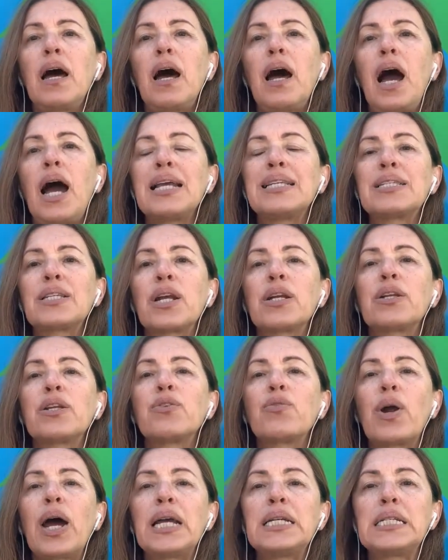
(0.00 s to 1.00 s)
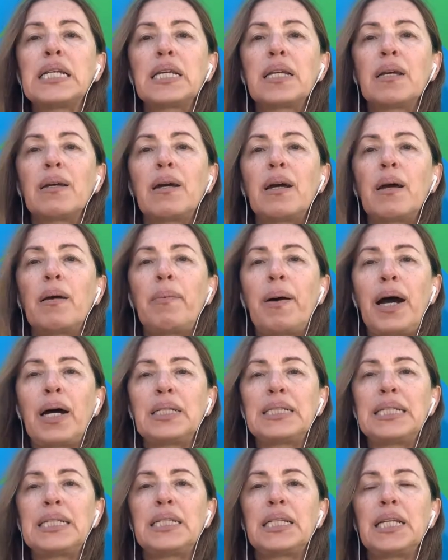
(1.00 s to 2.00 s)
I started writing
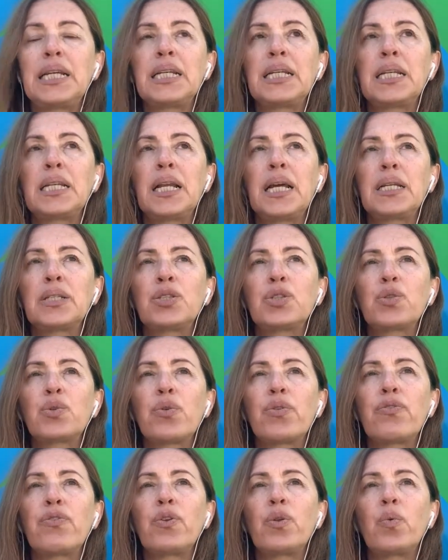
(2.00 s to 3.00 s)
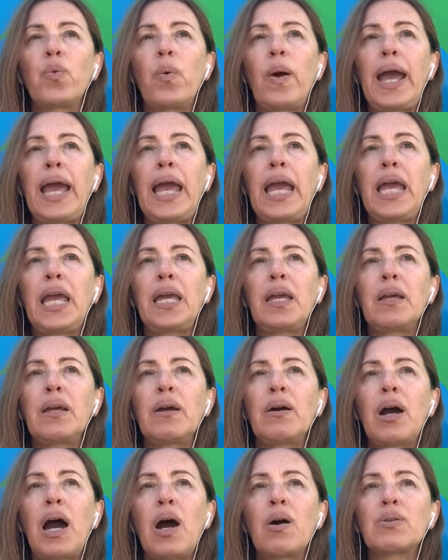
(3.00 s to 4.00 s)
about it in a truthful way
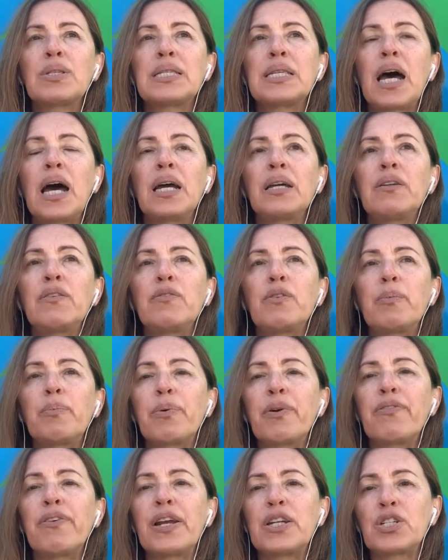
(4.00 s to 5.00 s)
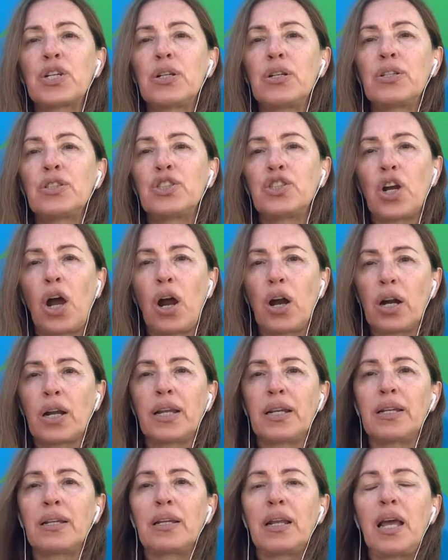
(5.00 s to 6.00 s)
outside of the professional
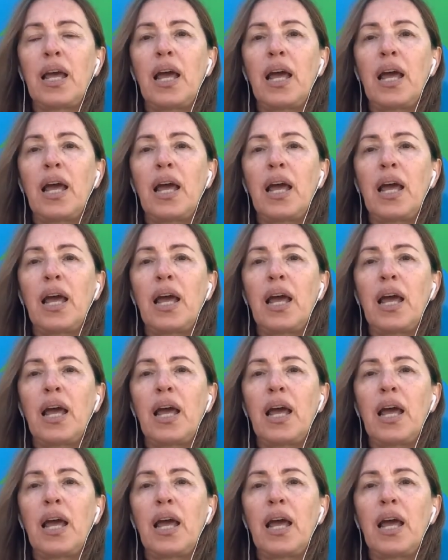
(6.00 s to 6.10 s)
jargon